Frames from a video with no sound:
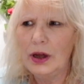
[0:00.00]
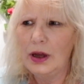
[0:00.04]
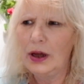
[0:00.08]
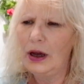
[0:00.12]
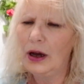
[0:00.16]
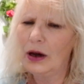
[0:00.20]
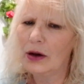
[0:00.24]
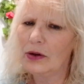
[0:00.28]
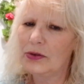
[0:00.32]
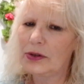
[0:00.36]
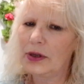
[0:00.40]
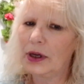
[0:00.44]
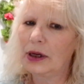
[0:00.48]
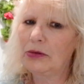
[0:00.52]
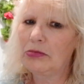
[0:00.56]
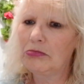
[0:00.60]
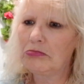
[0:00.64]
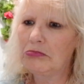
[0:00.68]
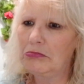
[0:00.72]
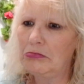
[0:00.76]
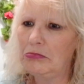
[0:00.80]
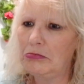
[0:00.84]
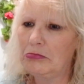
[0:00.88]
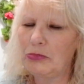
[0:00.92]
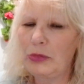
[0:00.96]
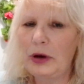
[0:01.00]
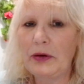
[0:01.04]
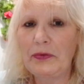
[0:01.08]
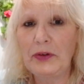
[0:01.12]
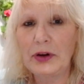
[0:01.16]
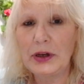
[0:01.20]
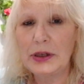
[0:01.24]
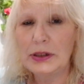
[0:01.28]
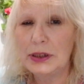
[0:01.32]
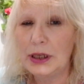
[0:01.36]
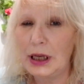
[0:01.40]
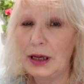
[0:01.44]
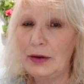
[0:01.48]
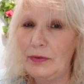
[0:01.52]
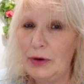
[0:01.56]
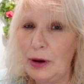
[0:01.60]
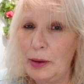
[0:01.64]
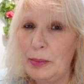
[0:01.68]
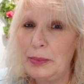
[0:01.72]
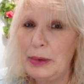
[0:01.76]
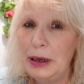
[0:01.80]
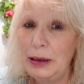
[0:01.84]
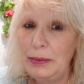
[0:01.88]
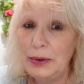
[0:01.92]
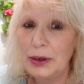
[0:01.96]
I was like, if I save up,
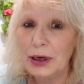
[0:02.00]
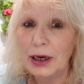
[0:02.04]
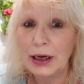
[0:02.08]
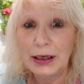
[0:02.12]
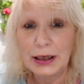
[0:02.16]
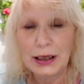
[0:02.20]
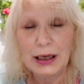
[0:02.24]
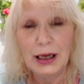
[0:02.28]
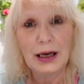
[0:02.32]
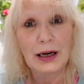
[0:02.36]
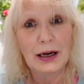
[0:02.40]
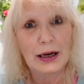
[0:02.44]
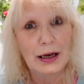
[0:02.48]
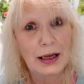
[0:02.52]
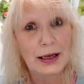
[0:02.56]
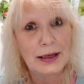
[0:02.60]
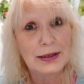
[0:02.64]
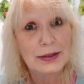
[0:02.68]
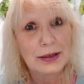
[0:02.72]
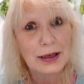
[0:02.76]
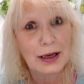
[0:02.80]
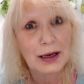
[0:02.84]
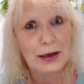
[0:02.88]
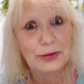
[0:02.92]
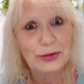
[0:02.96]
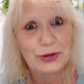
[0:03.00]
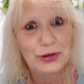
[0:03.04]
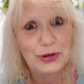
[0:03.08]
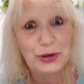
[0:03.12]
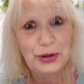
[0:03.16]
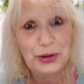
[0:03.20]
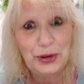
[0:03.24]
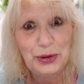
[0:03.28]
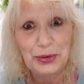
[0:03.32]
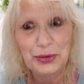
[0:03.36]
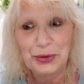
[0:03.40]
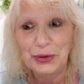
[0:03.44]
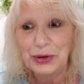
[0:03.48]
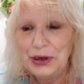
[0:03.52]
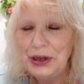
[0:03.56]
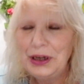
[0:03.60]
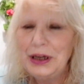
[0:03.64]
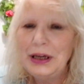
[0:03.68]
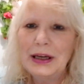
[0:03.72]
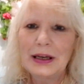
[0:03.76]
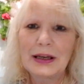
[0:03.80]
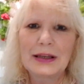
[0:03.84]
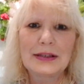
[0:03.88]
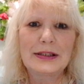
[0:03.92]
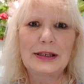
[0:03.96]
maybe I can get a nice couch too,
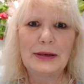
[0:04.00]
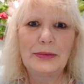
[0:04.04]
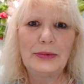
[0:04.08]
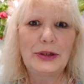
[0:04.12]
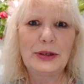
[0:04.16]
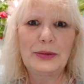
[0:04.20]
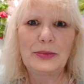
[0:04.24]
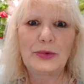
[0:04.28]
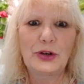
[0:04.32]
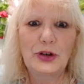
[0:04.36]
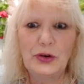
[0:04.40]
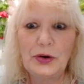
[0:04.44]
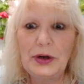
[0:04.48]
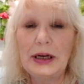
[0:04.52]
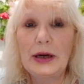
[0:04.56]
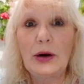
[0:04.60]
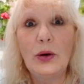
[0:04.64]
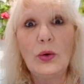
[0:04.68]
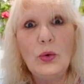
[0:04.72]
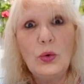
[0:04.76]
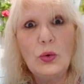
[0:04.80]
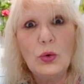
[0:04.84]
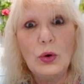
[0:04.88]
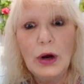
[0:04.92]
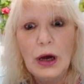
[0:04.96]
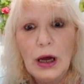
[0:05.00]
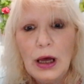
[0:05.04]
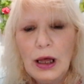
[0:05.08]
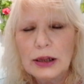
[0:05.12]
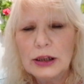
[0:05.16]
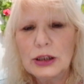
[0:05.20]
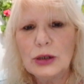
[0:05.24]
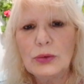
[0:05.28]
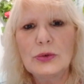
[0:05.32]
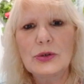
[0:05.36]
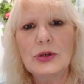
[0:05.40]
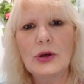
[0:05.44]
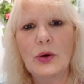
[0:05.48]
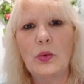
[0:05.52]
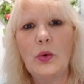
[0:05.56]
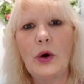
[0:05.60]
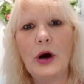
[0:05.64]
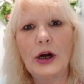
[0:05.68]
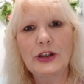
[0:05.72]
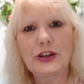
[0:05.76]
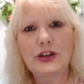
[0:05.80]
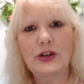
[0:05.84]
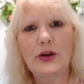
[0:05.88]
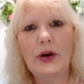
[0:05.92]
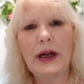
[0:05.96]
because some of them are great. Oh, there was a
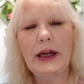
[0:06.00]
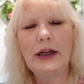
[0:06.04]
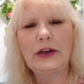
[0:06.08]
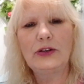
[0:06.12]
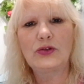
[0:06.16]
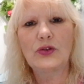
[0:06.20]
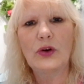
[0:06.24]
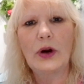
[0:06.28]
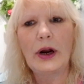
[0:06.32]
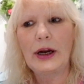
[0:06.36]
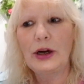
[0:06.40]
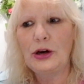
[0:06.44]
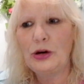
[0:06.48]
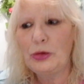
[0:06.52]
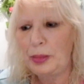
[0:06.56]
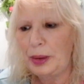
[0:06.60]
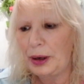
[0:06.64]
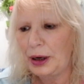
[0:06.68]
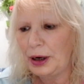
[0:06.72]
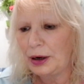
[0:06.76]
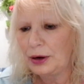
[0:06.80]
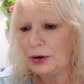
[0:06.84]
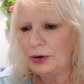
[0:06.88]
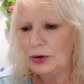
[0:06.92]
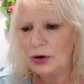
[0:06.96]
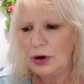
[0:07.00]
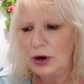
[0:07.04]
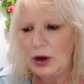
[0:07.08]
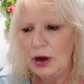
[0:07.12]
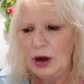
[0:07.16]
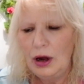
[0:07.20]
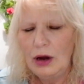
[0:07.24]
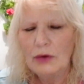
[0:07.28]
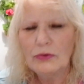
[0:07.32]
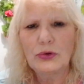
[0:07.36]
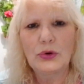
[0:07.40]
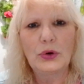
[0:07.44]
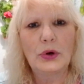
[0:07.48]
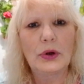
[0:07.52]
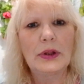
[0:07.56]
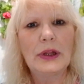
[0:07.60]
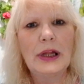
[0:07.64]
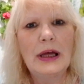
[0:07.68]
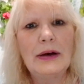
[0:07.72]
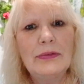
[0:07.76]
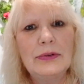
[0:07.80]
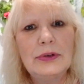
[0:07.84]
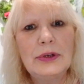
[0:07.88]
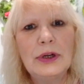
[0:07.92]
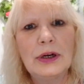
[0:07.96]
washer and dryer pair for
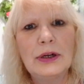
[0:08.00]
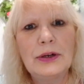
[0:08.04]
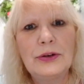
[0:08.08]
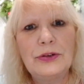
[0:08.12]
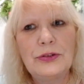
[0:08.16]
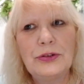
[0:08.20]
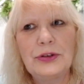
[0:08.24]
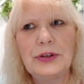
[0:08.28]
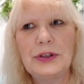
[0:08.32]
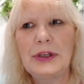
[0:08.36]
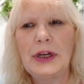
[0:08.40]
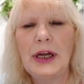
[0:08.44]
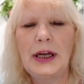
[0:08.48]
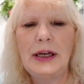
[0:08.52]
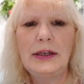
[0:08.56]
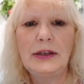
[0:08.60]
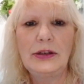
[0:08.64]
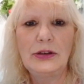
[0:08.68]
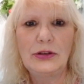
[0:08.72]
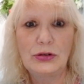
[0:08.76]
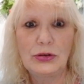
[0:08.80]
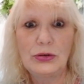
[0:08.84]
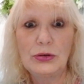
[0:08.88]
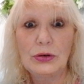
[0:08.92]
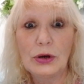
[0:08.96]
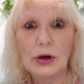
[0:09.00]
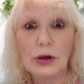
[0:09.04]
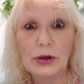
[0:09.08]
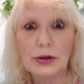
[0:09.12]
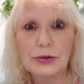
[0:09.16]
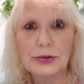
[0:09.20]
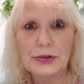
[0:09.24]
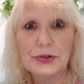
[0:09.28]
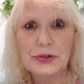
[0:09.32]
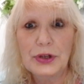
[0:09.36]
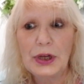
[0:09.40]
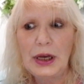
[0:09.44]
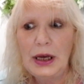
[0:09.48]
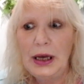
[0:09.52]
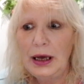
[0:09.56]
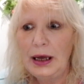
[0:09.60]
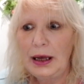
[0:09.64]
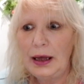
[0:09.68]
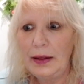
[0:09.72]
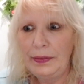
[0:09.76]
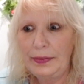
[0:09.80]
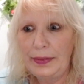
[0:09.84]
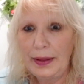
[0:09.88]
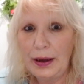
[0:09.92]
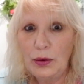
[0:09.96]
$1,192,
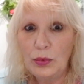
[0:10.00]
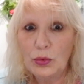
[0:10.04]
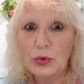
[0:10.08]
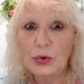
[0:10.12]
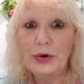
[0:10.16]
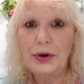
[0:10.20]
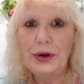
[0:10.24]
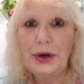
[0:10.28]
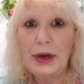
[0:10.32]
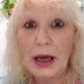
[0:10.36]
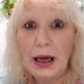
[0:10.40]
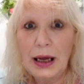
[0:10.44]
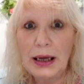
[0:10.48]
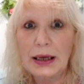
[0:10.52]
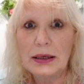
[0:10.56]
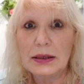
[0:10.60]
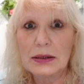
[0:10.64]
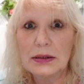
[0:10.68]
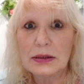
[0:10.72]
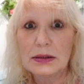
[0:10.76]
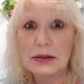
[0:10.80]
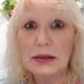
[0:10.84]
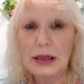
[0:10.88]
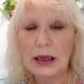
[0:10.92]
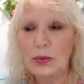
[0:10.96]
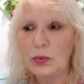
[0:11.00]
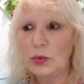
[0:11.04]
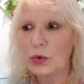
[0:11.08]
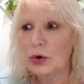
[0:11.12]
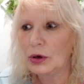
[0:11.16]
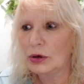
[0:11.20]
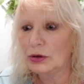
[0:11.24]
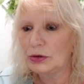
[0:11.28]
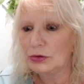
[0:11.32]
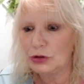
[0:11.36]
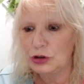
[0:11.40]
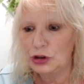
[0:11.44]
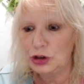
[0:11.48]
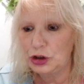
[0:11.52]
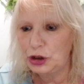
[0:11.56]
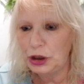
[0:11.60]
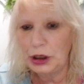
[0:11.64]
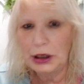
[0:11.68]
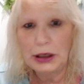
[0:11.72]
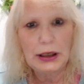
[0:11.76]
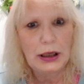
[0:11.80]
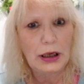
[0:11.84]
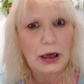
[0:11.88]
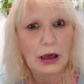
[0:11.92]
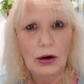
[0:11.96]
and they were nice. They weren't
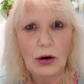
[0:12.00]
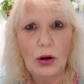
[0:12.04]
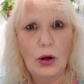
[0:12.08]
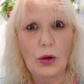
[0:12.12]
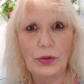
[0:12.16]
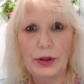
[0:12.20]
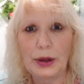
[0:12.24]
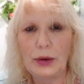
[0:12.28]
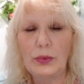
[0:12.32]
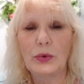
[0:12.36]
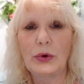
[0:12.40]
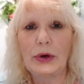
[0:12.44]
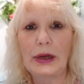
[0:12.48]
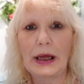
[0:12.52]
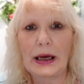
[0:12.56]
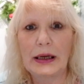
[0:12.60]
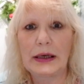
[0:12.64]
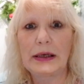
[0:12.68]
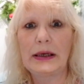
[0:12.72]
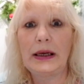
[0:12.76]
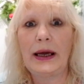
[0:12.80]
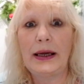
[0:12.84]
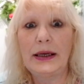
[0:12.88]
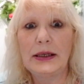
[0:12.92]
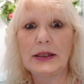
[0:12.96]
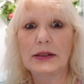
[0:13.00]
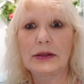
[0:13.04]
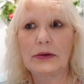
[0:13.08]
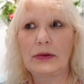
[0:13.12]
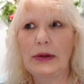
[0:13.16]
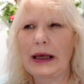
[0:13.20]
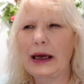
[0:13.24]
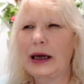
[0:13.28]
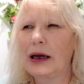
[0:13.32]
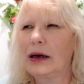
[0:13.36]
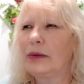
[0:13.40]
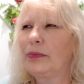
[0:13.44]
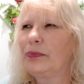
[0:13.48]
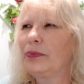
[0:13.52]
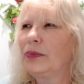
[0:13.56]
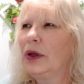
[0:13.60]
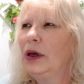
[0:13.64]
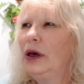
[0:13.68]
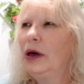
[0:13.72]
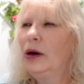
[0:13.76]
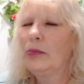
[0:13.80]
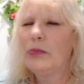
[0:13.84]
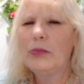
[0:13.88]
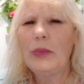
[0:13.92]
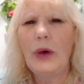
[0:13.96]
shitty at all. They were like nice, like a
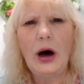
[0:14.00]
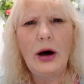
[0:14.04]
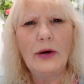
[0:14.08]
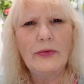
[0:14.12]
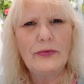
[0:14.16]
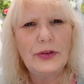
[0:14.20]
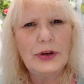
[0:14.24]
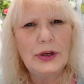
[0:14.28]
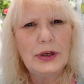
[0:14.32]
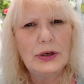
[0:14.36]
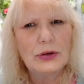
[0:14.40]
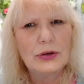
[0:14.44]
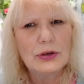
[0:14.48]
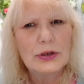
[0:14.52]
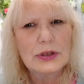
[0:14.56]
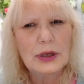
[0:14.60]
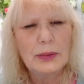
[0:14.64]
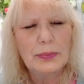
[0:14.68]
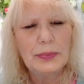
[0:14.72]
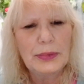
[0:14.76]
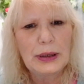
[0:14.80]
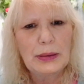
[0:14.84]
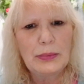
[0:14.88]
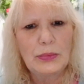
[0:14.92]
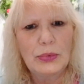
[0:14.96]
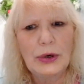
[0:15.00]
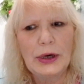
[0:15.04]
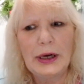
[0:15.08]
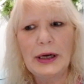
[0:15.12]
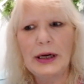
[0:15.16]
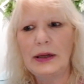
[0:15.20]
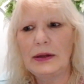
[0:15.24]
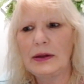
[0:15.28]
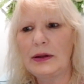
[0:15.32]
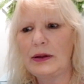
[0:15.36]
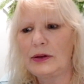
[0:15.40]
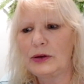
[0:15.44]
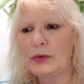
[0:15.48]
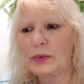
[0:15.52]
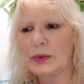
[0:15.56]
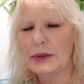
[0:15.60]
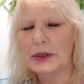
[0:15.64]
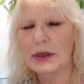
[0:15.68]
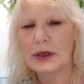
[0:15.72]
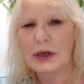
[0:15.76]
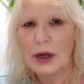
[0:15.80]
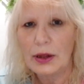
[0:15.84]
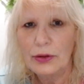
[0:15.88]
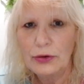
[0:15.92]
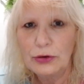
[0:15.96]
Moffett or something brand, and then there was
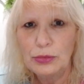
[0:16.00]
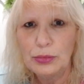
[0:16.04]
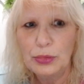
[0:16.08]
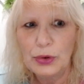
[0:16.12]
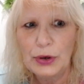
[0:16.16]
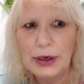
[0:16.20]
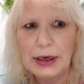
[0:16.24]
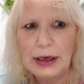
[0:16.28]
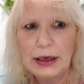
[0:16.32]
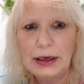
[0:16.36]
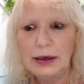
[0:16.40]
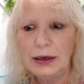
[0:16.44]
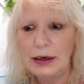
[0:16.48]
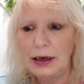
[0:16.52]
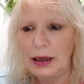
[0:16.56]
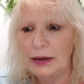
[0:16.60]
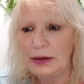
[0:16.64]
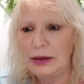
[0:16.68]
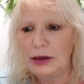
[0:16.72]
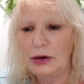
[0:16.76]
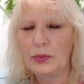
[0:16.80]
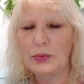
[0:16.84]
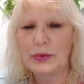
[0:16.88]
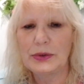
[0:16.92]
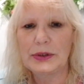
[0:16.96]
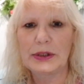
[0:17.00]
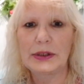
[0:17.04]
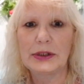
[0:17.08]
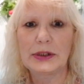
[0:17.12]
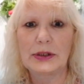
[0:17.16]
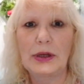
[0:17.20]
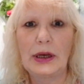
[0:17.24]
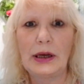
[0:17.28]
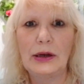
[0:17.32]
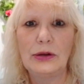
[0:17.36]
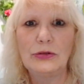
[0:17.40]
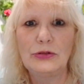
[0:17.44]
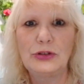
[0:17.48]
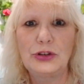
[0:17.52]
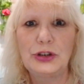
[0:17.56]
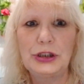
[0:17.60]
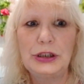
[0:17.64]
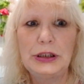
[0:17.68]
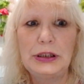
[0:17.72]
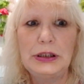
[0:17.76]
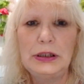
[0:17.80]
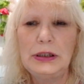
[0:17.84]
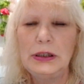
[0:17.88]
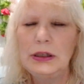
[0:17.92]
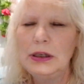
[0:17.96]
another brand, and there was this
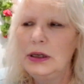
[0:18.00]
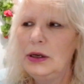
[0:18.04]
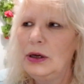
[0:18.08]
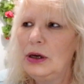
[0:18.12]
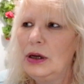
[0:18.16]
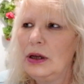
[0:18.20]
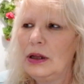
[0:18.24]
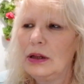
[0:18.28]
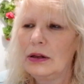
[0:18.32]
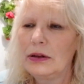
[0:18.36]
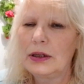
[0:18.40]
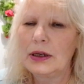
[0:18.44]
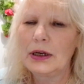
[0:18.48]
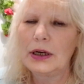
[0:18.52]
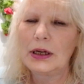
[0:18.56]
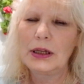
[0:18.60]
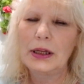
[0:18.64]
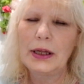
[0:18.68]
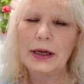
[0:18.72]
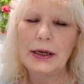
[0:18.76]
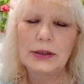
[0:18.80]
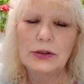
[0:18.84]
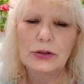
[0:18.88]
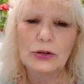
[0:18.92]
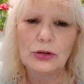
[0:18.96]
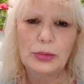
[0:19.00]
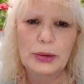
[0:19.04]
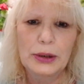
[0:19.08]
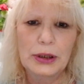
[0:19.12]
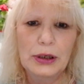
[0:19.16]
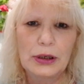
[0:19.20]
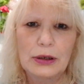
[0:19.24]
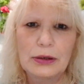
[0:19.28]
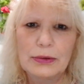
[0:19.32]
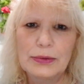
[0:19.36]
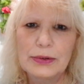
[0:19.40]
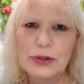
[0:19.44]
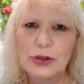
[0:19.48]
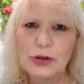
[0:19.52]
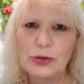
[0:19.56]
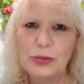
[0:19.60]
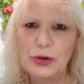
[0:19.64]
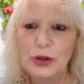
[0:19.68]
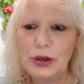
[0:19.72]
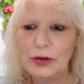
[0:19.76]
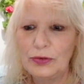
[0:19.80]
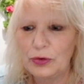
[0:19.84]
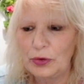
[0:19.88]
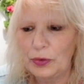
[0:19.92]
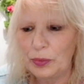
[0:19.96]
LG that I liked. Oh my God, it was so
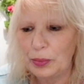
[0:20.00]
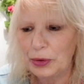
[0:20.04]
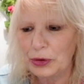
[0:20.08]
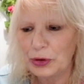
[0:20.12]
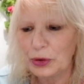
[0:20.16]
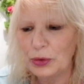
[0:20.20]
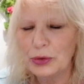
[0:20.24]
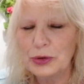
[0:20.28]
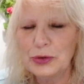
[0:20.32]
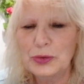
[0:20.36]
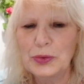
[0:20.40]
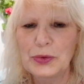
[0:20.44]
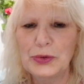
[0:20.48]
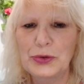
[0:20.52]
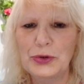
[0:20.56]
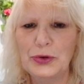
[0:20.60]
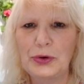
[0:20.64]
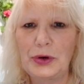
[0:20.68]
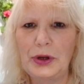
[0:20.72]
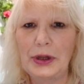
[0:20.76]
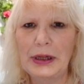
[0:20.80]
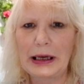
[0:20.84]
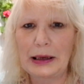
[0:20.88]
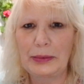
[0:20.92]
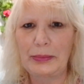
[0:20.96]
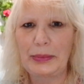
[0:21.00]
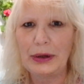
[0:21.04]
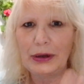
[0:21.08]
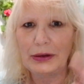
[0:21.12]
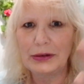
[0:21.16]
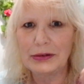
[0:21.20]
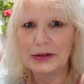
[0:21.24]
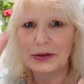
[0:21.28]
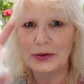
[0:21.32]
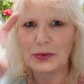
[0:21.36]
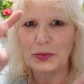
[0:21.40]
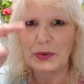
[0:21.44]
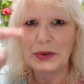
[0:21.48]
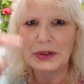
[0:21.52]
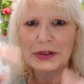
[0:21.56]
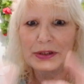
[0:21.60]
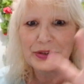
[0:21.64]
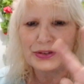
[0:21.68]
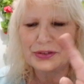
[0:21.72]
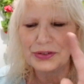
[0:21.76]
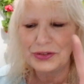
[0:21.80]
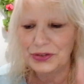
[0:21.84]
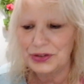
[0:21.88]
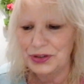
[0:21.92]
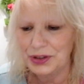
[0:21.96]
beautiful. But those ones were like bells and
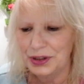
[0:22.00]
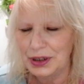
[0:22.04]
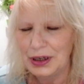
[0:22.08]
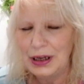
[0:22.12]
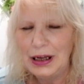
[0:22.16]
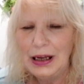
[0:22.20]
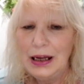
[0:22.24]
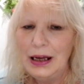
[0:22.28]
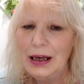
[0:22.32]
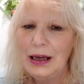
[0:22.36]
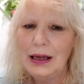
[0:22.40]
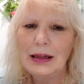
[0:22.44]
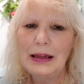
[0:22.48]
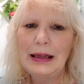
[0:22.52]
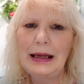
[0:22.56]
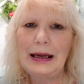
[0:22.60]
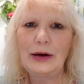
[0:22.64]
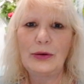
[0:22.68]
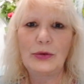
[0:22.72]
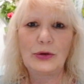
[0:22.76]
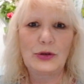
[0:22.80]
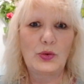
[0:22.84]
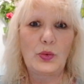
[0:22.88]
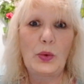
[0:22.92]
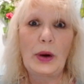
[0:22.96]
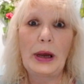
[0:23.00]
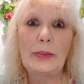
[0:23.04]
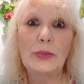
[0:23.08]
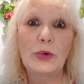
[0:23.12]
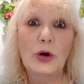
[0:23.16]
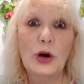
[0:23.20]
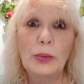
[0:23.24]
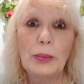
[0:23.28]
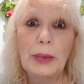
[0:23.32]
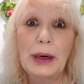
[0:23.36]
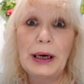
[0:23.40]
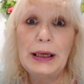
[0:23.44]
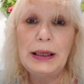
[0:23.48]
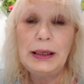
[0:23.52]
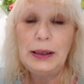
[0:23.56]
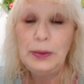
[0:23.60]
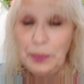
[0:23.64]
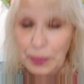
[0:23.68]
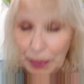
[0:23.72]
whistles, and it was way more money,